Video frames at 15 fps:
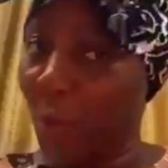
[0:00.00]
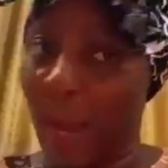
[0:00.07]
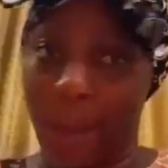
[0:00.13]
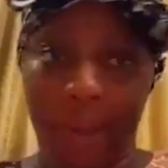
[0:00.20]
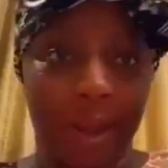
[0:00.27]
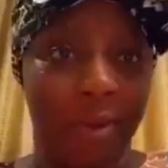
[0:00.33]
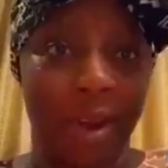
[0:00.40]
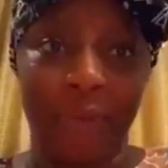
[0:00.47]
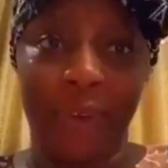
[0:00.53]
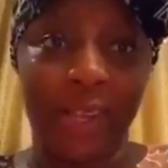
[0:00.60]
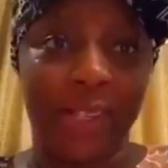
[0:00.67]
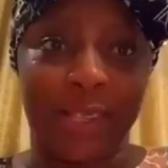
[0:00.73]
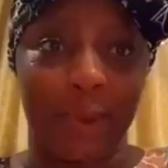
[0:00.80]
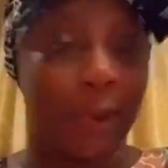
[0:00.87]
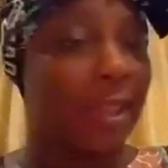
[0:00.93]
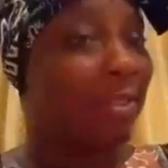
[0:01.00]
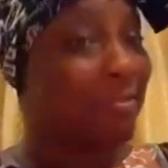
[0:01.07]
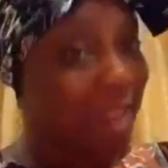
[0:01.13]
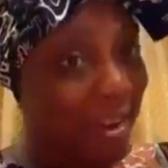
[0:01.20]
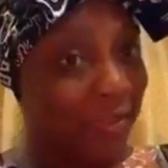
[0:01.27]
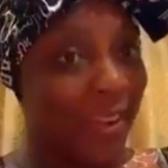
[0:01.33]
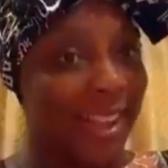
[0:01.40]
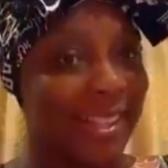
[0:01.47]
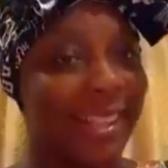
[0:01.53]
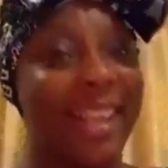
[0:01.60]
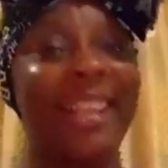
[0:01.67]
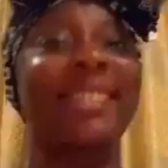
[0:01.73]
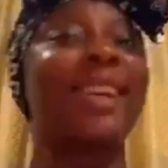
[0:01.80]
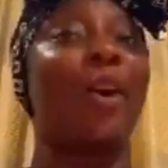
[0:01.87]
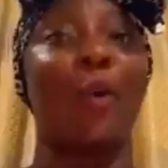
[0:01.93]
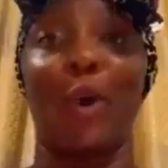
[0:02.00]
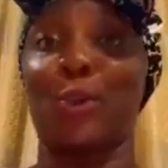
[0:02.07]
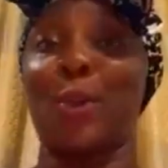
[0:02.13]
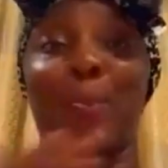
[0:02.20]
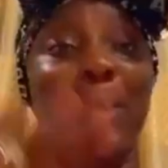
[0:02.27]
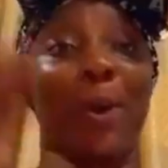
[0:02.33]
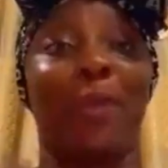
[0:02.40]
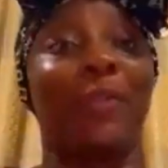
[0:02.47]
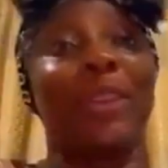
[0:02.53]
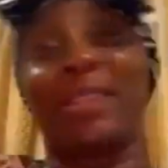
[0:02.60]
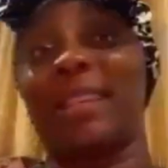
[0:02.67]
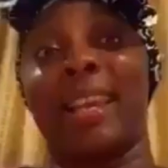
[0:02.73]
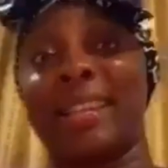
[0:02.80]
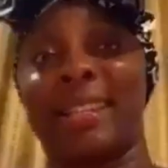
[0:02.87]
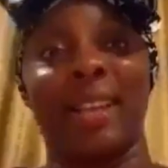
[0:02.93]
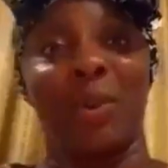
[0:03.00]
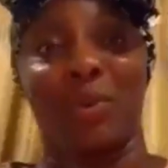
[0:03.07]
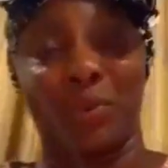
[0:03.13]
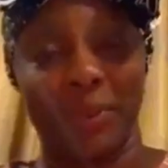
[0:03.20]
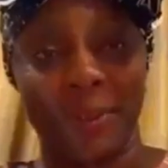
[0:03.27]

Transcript: talking about the reverence because the reverence is the whole topic of it itself.